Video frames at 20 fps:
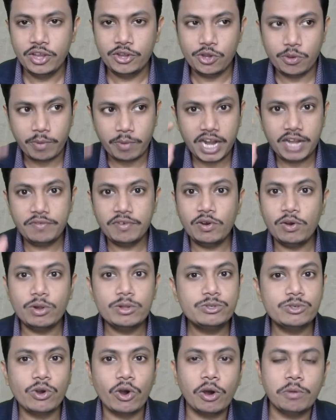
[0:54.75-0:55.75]
Your mind will
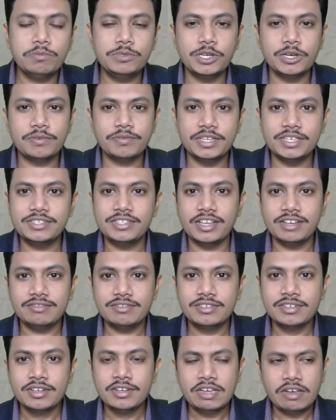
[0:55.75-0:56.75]
also observe these
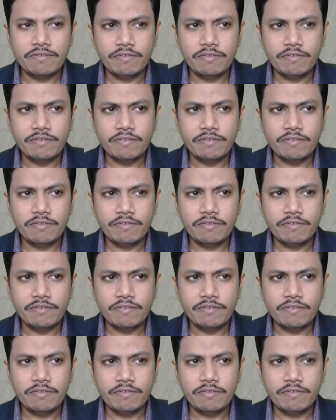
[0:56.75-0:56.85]
things.